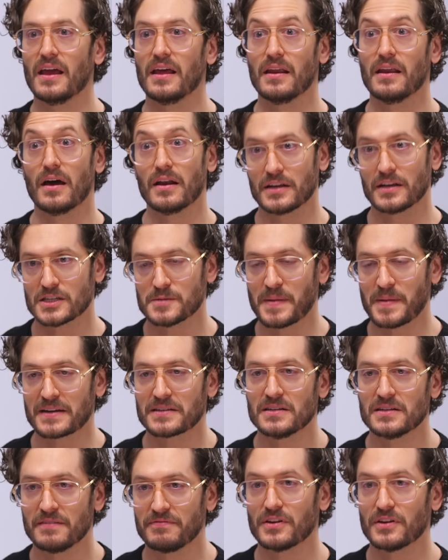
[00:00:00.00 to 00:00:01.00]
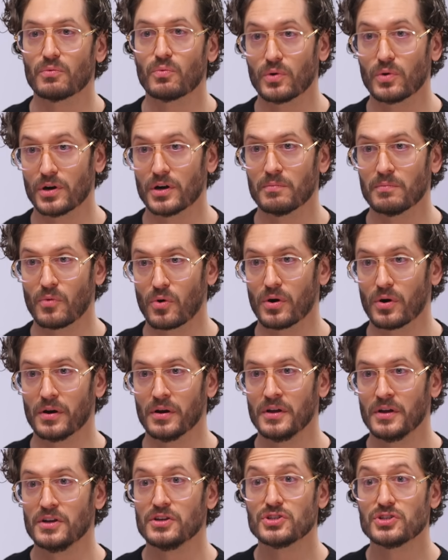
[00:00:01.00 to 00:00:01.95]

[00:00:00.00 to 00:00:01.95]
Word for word: and unexpected if there were more